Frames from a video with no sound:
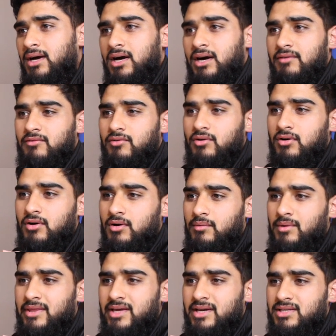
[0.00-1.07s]
I've got
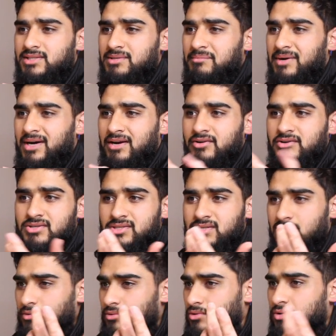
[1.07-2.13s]
whether it's a buy or a
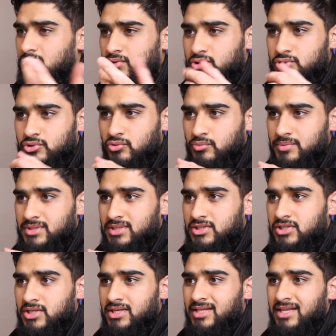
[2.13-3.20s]
sell, long or short
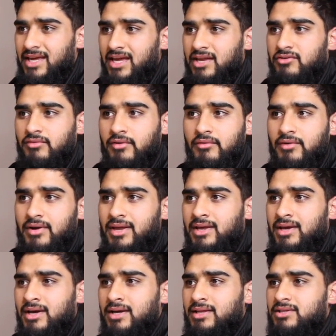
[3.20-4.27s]
position, the entry
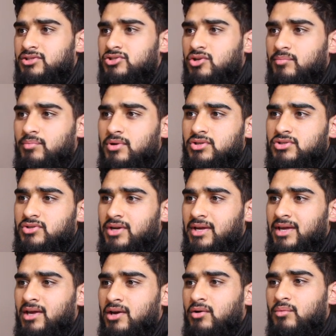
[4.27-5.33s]
rate, the stop loss
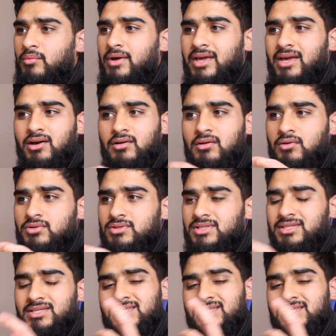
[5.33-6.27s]
rate, where it closes.